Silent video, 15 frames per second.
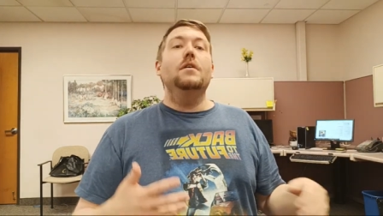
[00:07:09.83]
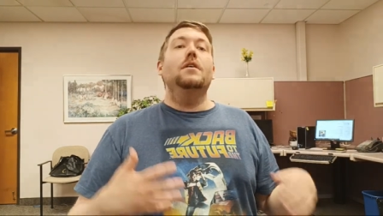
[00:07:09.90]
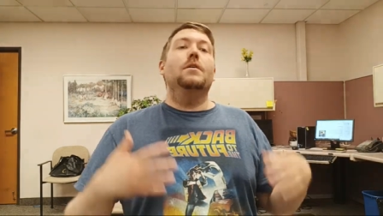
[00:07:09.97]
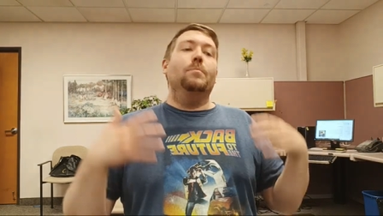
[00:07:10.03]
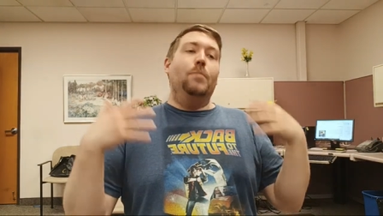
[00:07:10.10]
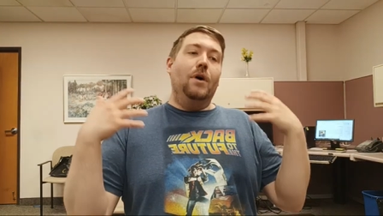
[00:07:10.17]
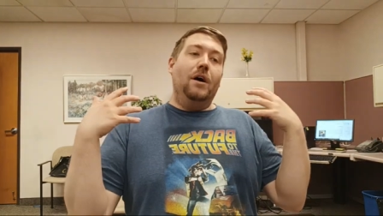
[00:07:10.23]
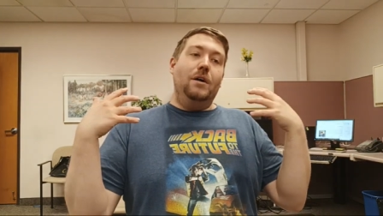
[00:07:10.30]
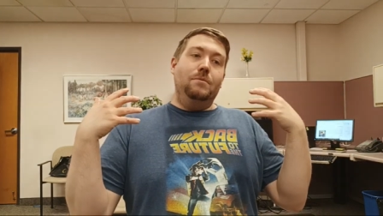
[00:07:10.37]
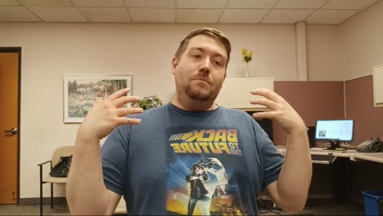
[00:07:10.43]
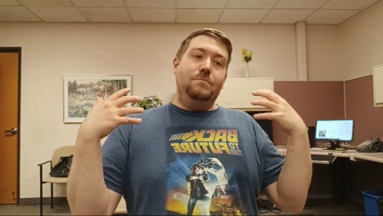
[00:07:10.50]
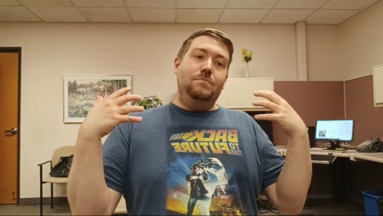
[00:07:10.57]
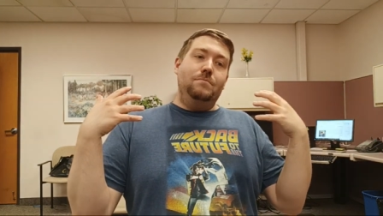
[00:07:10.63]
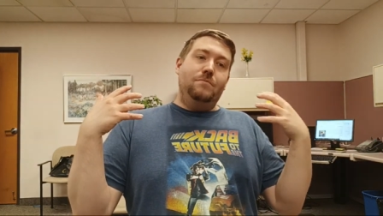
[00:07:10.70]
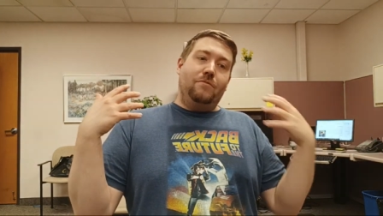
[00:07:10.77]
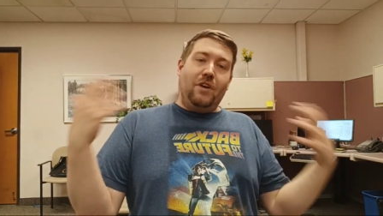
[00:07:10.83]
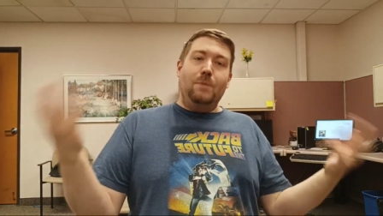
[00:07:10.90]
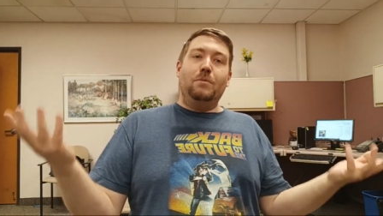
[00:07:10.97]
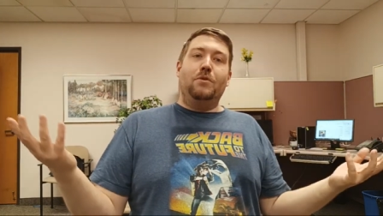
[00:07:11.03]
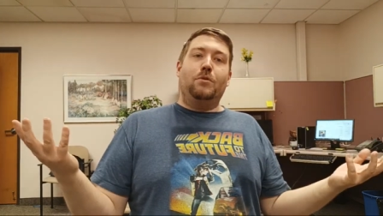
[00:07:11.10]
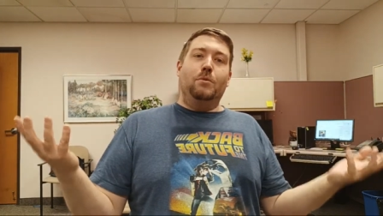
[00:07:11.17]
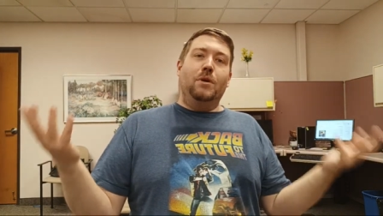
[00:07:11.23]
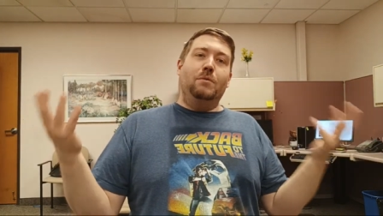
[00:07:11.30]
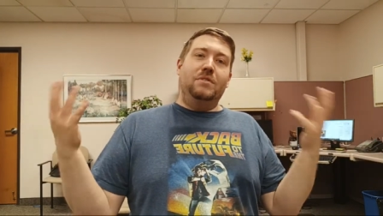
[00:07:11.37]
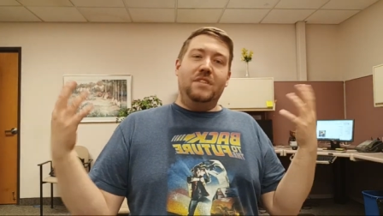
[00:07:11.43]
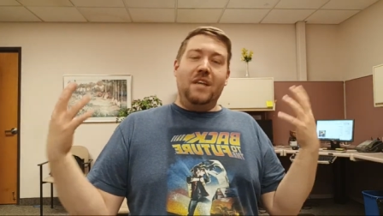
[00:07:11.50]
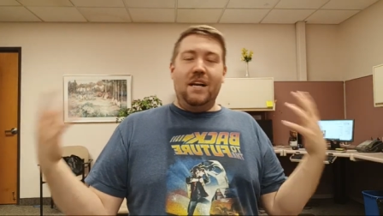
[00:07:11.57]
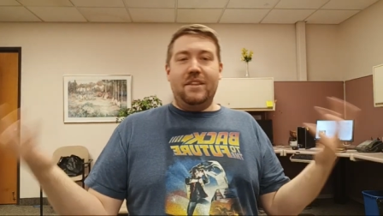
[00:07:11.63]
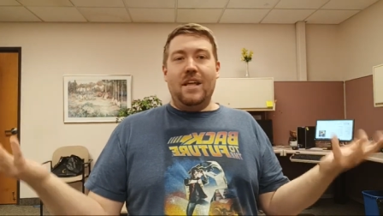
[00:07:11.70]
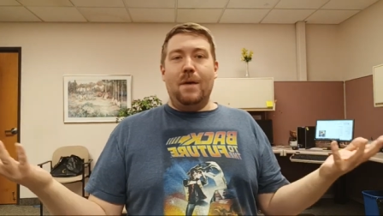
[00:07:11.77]
But Fable 3 was
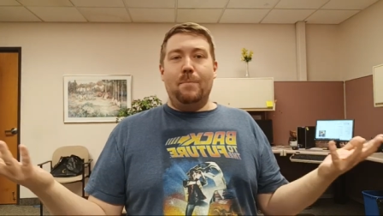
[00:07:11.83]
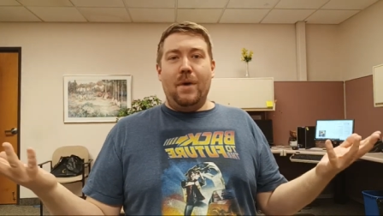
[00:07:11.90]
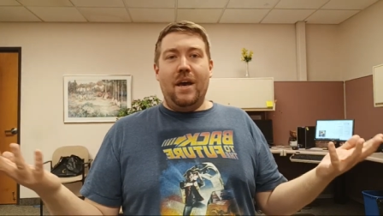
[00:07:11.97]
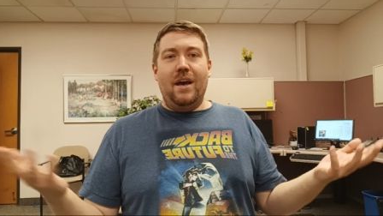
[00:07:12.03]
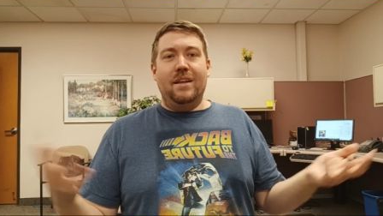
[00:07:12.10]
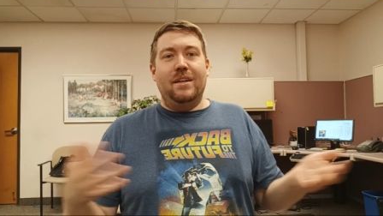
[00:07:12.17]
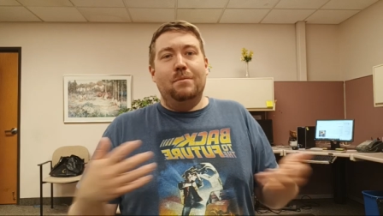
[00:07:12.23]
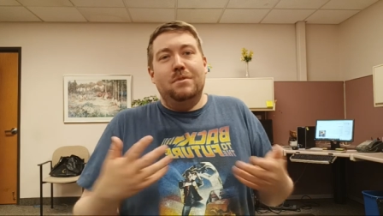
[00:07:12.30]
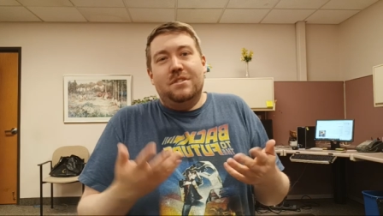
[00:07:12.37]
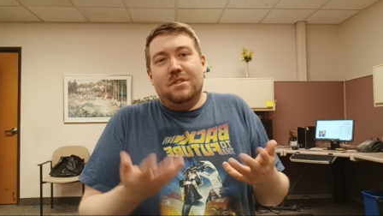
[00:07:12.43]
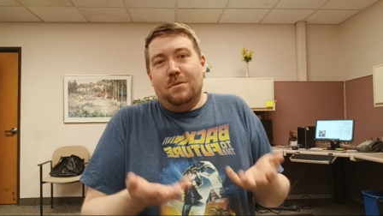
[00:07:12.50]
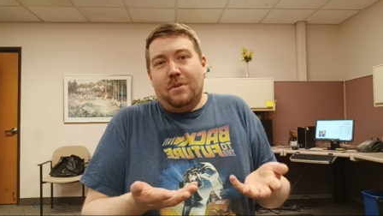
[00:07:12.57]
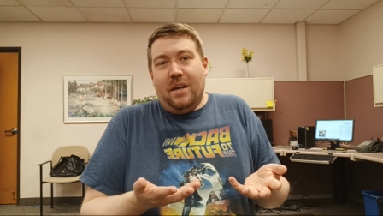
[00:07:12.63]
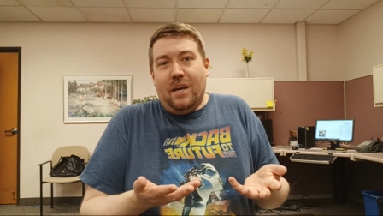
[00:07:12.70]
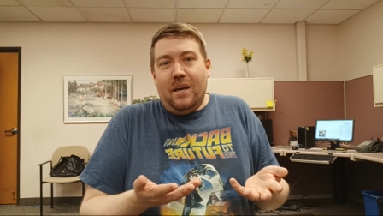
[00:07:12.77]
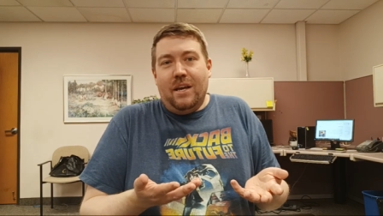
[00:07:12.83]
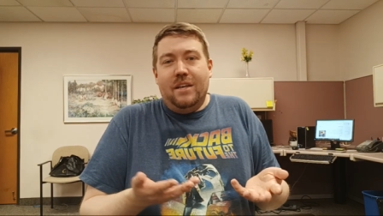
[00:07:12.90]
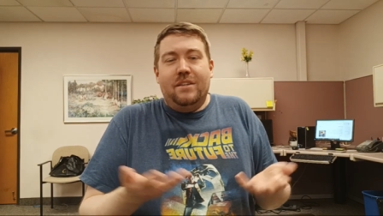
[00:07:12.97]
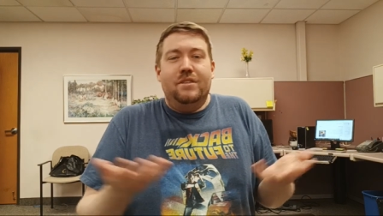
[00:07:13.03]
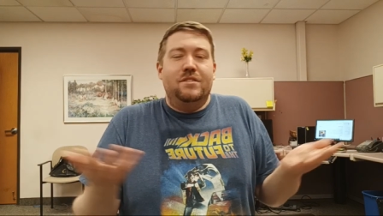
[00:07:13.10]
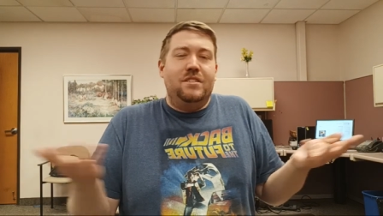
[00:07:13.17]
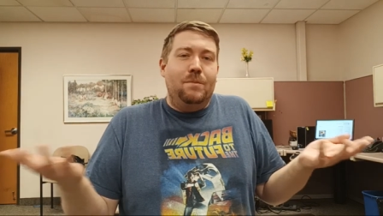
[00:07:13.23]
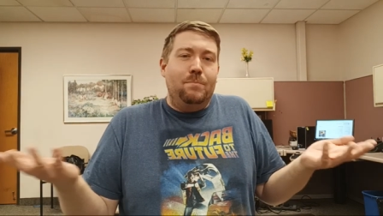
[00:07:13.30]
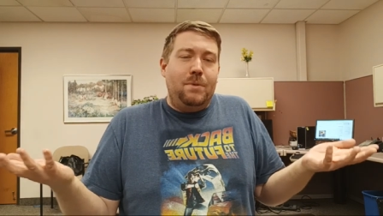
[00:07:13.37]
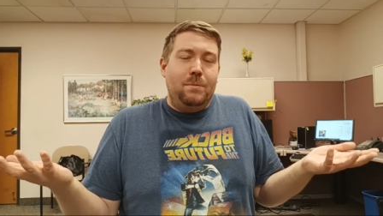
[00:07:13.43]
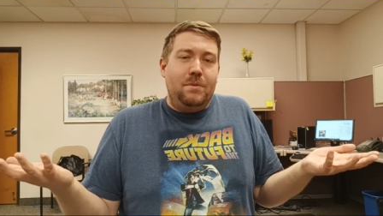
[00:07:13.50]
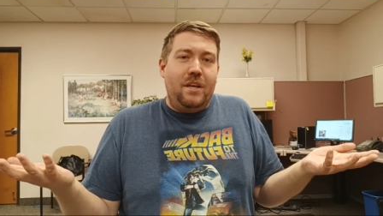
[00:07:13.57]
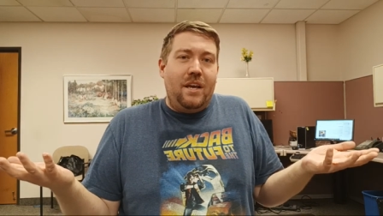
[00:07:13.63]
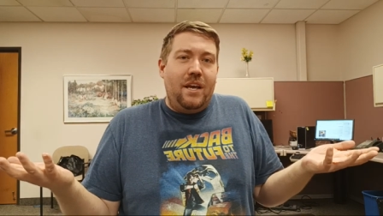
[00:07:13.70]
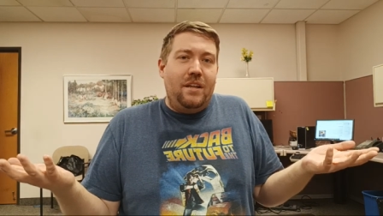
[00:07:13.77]
not that bad. It was okay. There's some people
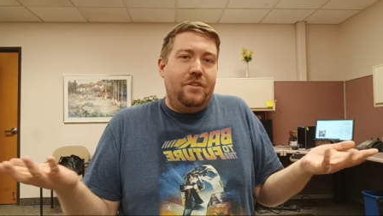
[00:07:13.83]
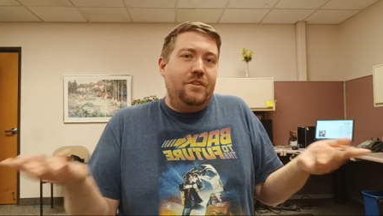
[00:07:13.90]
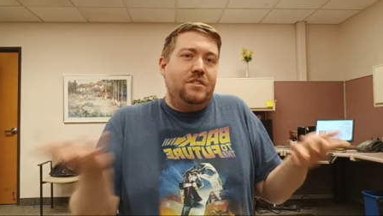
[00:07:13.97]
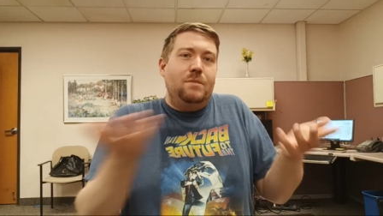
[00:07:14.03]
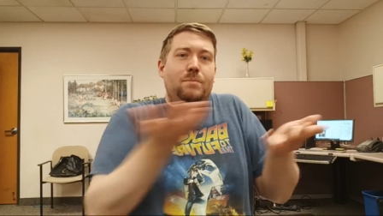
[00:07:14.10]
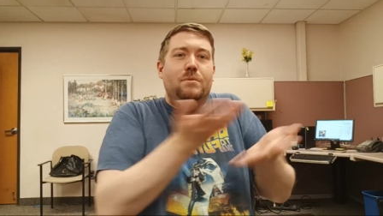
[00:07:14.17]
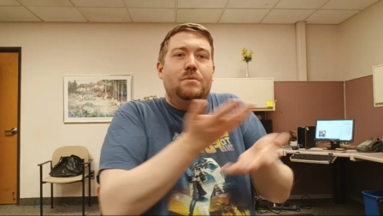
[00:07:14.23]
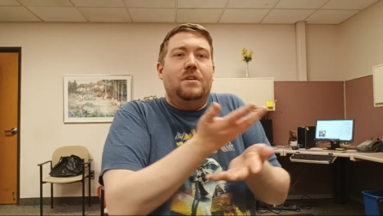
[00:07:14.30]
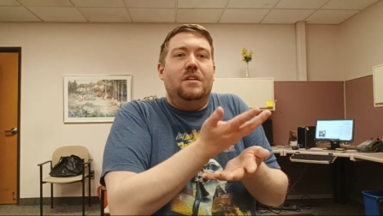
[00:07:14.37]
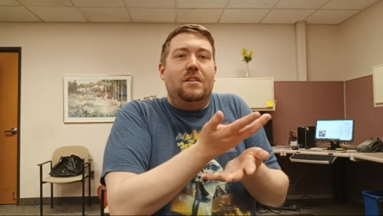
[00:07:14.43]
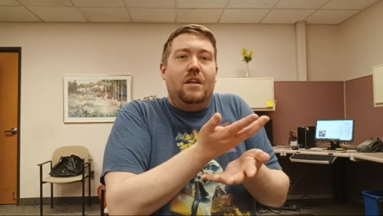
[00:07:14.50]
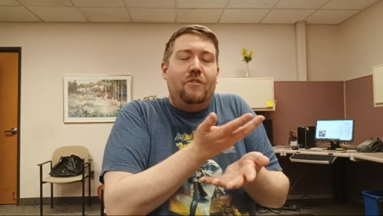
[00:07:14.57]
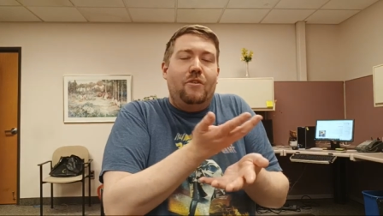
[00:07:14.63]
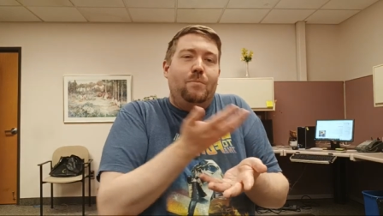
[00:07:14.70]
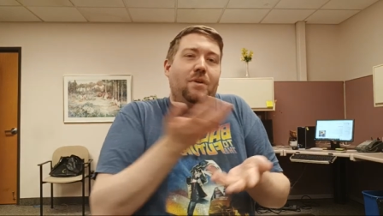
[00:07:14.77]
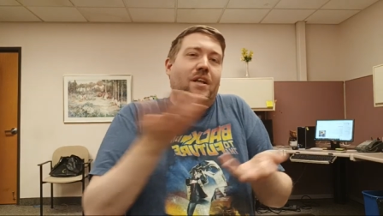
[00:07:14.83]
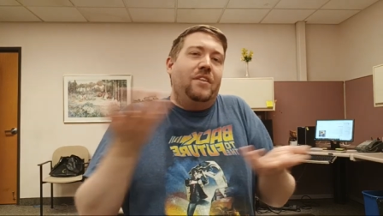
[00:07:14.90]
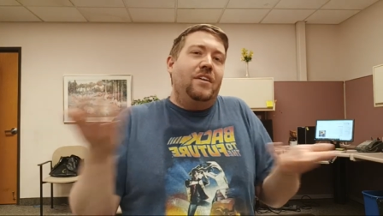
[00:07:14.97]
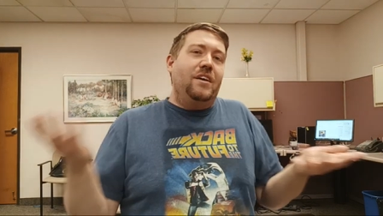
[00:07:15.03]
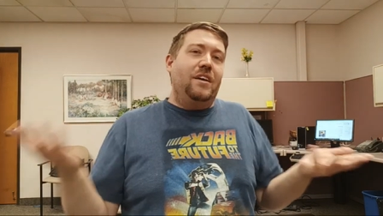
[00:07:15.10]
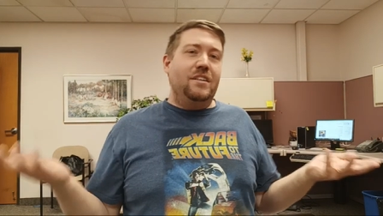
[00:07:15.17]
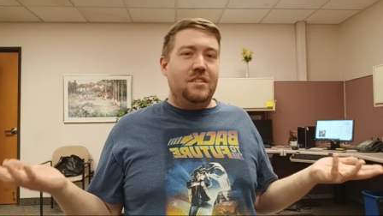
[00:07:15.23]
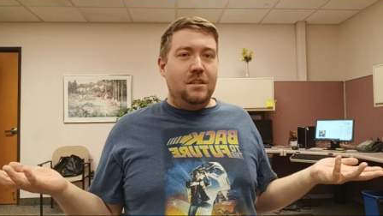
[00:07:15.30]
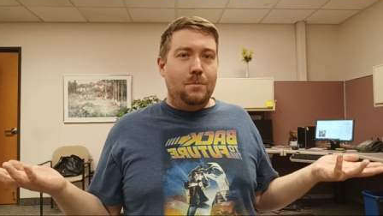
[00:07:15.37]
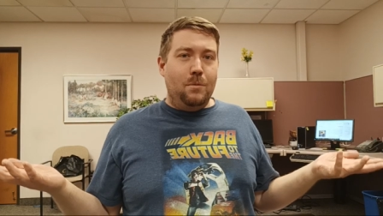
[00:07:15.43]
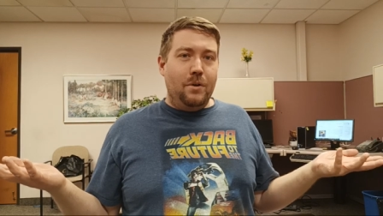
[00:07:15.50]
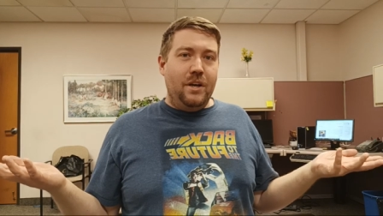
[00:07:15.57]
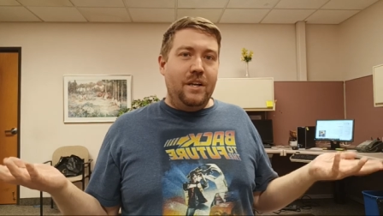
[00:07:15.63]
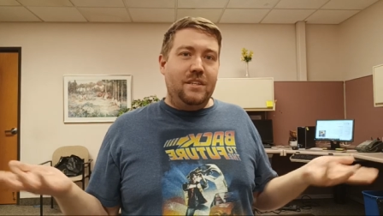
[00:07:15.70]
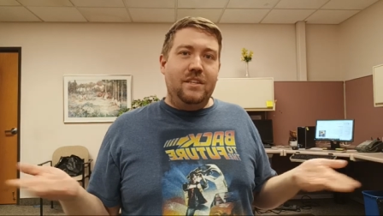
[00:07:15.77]
that hate it. There's some people that love it, but I think it's a little more
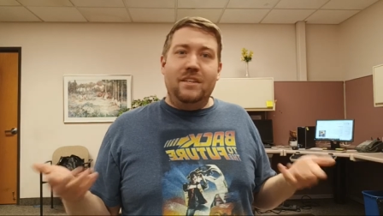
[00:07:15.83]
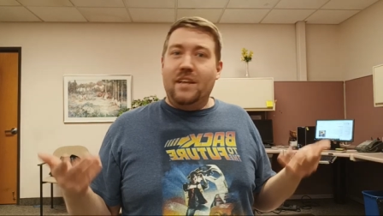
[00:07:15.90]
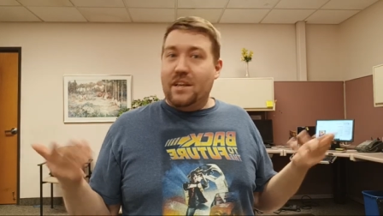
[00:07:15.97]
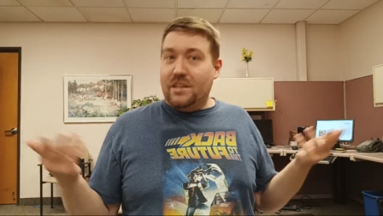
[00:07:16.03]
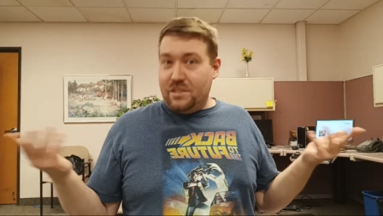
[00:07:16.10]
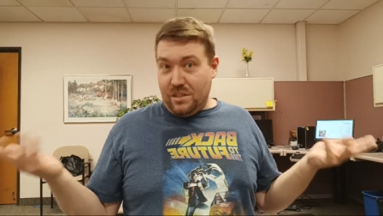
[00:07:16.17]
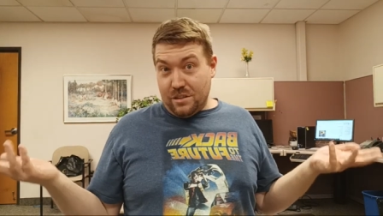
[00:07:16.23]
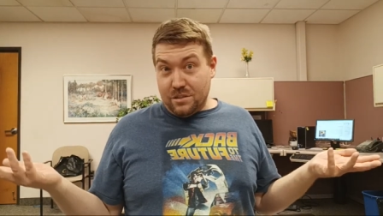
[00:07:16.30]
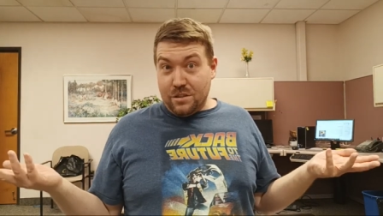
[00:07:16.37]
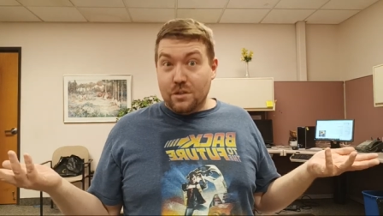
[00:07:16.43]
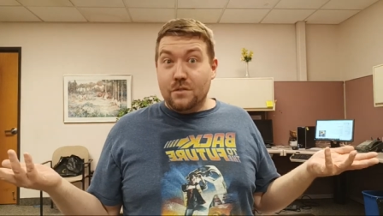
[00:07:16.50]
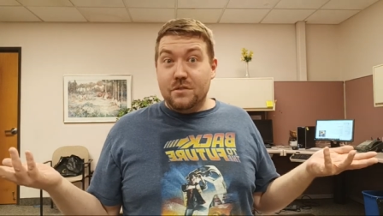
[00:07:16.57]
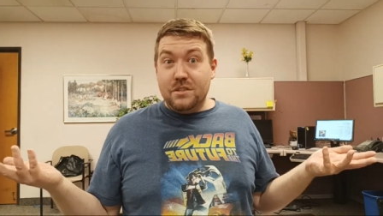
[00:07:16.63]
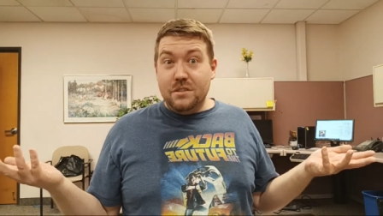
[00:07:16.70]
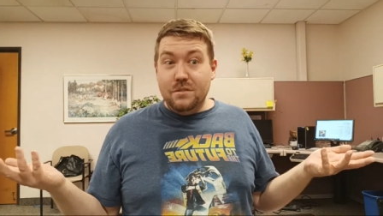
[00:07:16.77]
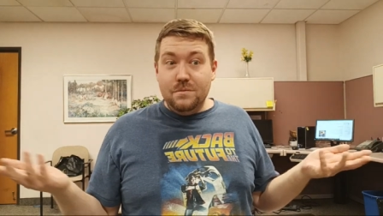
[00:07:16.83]
hate than it actually deserves.